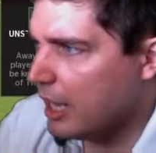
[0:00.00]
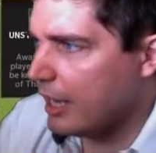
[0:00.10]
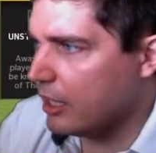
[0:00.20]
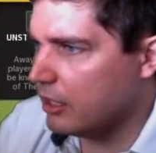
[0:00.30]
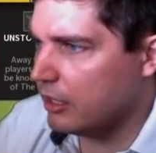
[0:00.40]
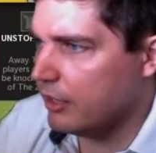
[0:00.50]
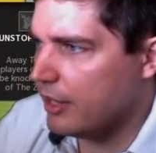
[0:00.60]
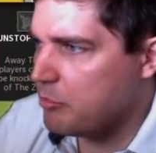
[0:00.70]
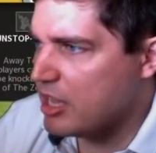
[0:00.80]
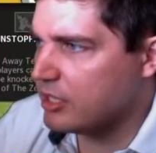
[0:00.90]
Like,
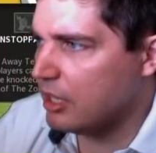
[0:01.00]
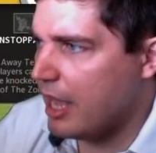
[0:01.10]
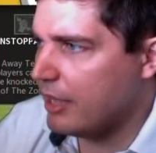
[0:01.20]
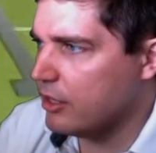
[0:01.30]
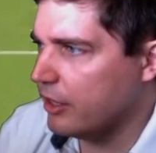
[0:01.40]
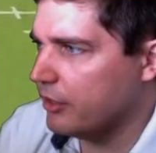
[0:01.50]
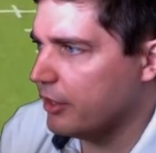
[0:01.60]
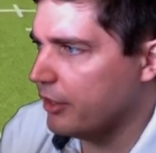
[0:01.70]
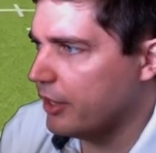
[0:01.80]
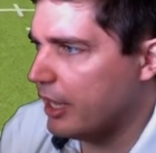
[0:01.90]
they misalign
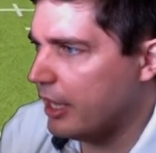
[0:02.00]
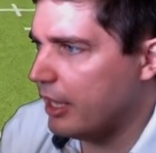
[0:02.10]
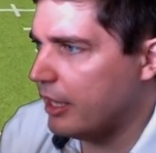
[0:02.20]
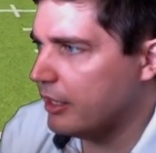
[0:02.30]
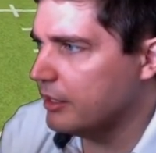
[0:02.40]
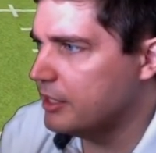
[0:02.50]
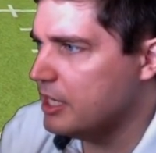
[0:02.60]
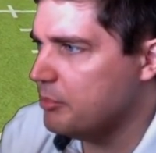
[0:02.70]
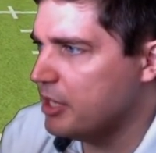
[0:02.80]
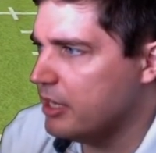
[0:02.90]
their
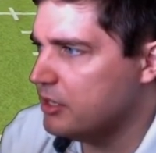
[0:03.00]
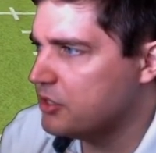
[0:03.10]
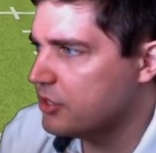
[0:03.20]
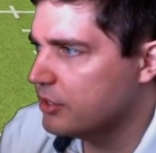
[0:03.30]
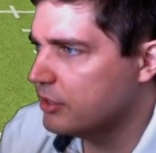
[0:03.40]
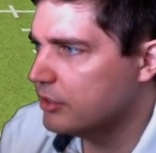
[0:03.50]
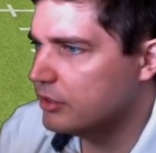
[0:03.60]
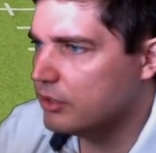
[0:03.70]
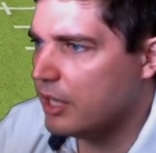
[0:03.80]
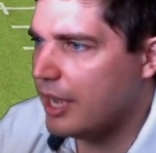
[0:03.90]
DBs
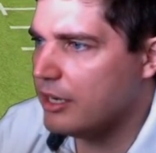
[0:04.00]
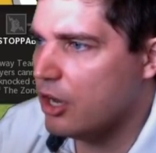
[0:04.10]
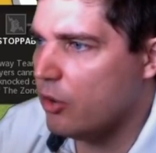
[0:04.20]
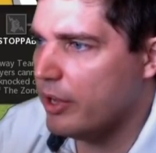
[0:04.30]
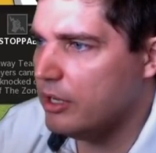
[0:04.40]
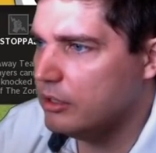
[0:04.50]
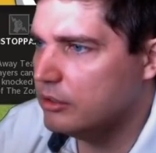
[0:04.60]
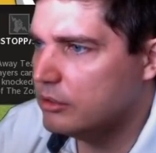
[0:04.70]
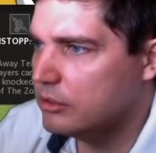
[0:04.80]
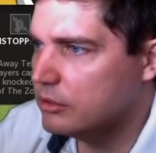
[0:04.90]
and you don't win.
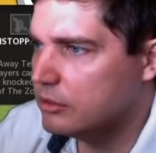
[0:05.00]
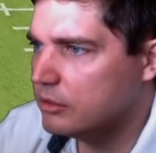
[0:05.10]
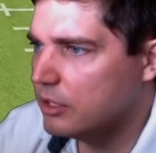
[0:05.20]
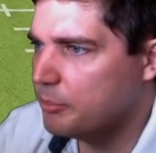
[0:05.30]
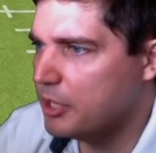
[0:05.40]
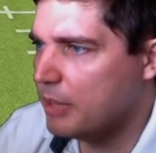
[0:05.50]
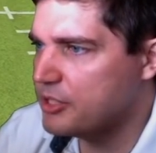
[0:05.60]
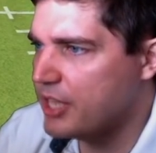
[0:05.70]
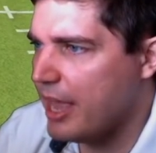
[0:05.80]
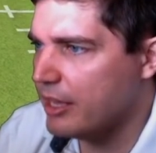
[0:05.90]
It
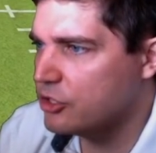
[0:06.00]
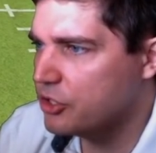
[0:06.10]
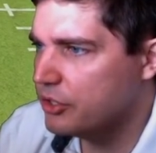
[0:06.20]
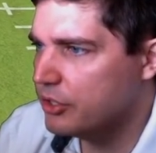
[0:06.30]
becomes sad.